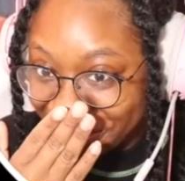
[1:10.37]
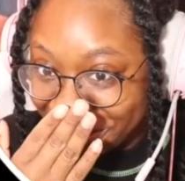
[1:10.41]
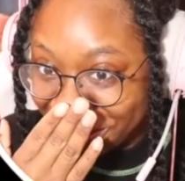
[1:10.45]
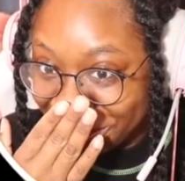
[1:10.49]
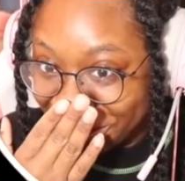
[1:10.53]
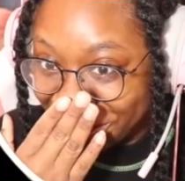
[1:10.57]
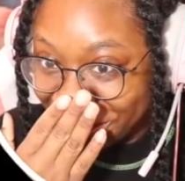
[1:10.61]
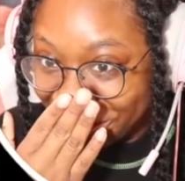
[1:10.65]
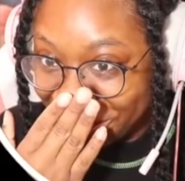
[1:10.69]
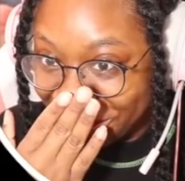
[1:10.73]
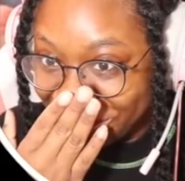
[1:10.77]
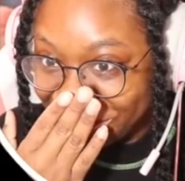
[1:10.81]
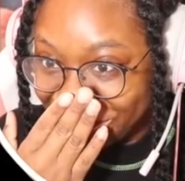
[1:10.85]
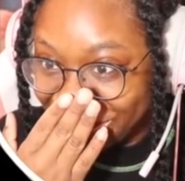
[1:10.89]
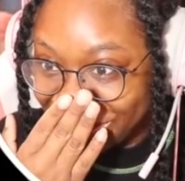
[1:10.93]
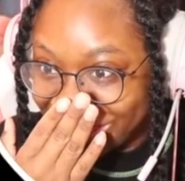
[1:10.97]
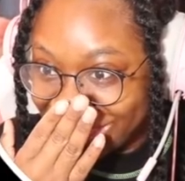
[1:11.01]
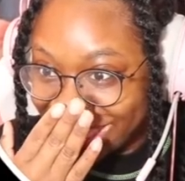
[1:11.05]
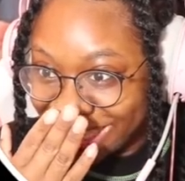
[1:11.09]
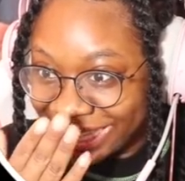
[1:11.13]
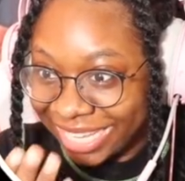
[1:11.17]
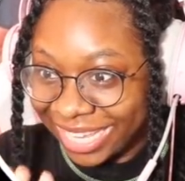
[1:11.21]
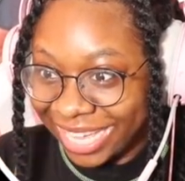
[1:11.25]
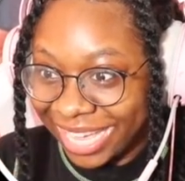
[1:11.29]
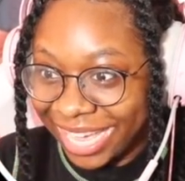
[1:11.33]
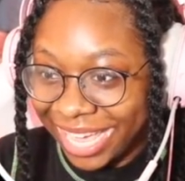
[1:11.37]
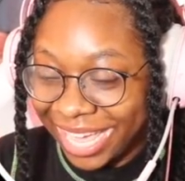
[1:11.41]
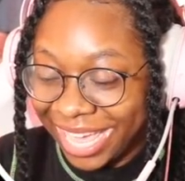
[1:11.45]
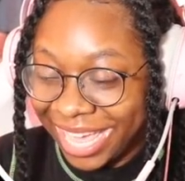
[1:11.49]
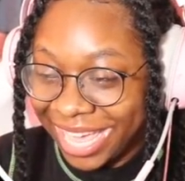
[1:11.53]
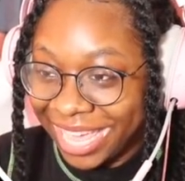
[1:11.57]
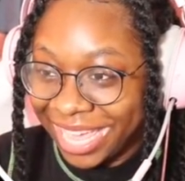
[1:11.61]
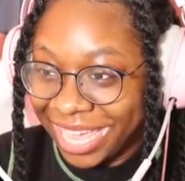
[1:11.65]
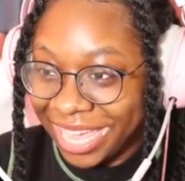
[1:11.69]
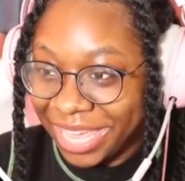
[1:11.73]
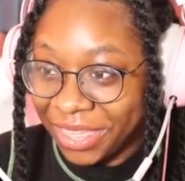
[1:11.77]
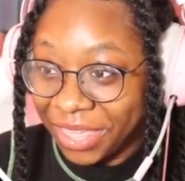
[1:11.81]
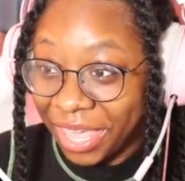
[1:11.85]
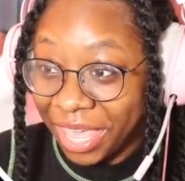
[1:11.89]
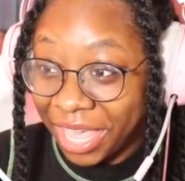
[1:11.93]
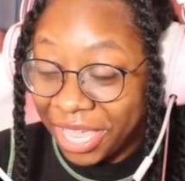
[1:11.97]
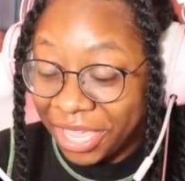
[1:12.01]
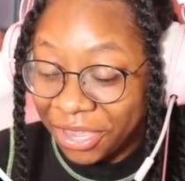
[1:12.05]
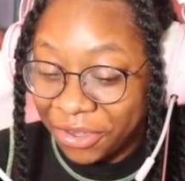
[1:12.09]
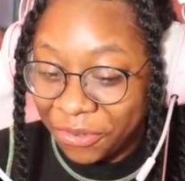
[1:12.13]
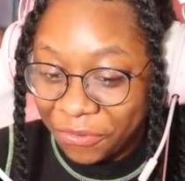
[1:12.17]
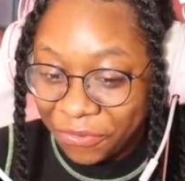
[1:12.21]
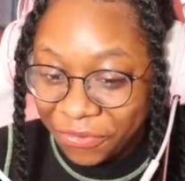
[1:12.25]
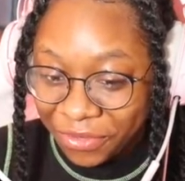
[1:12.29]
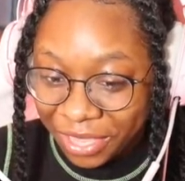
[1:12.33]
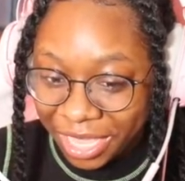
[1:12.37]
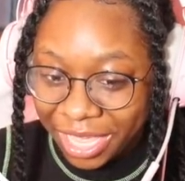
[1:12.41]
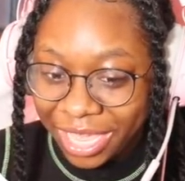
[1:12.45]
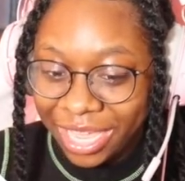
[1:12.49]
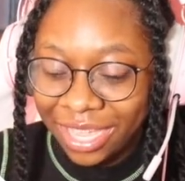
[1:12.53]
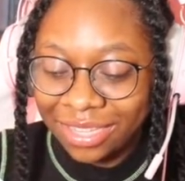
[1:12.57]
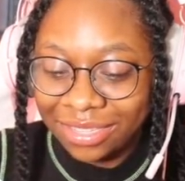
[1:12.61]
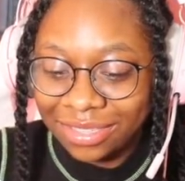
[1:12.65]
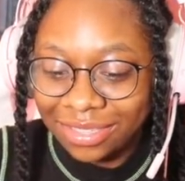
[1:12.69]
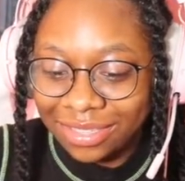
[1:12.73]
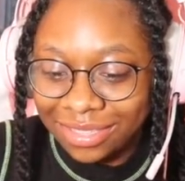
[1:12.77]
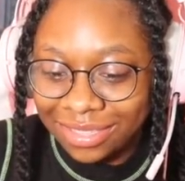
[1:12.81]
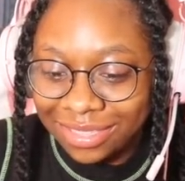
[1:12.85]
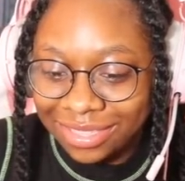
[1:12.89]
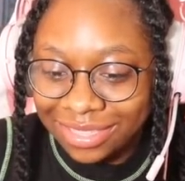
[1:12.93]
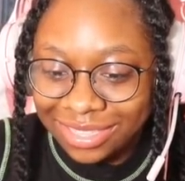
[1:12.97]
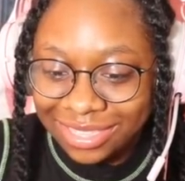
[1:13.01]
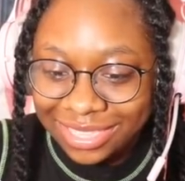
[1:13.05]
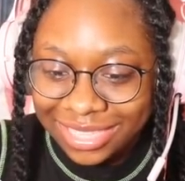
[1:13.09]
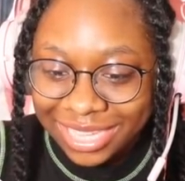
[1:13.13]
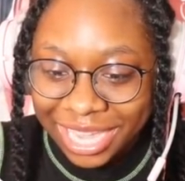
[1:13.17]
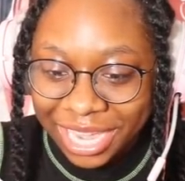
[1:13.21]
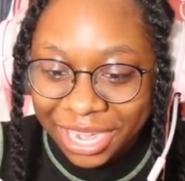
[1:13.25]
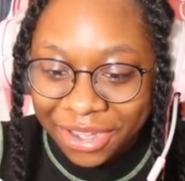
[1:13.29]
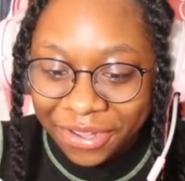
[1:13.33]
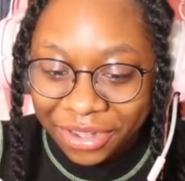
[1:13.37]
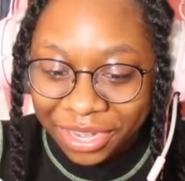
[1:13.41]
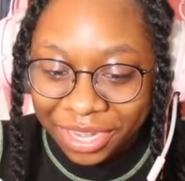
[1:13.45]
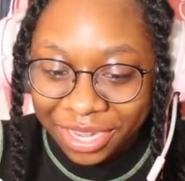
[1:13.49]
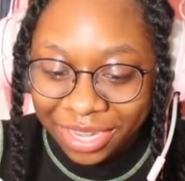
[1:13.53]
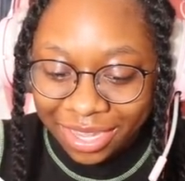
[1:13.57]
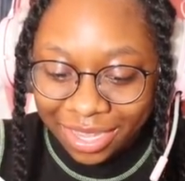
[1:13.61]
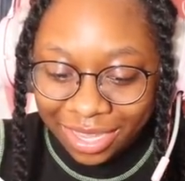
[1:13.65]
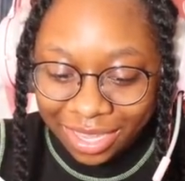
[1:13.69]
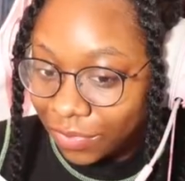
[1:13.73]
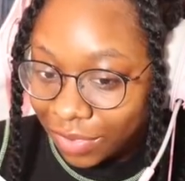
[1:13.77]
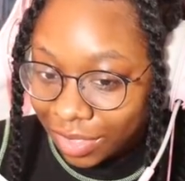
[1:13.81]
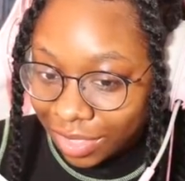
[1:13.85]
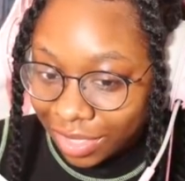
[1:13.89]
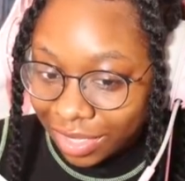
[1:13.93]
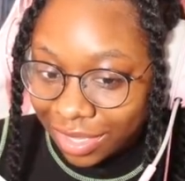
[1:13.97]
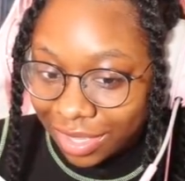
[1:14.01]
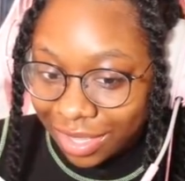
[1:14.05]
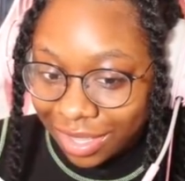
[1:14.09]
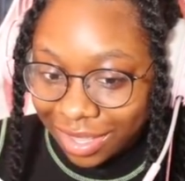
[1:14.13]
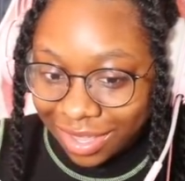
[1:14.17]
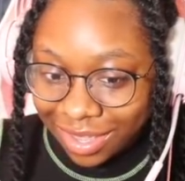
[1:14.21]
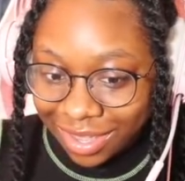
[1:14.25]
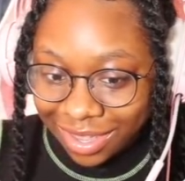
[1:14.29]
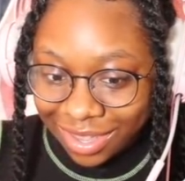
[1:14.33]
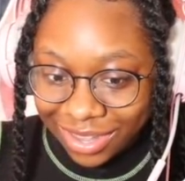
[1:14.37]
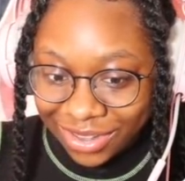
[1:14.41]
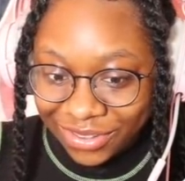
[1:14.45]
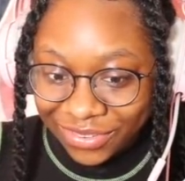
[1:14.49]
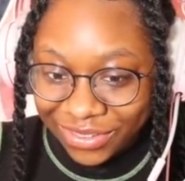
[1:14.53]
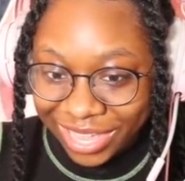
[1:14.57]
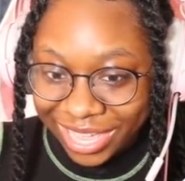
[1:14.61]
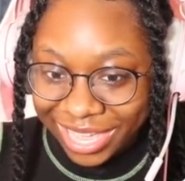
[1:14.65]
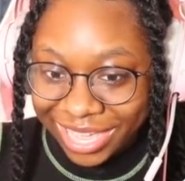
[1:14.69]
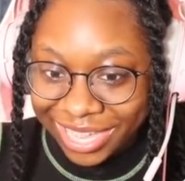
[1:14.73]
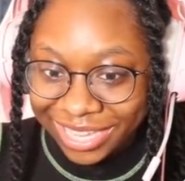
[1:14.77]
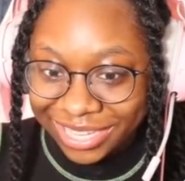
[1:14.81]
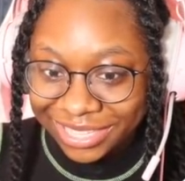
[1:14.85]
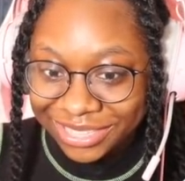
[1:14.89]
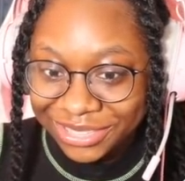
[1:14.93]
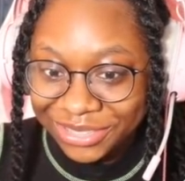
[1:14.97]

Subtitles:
Okay, they advanced. This is scary. Okay,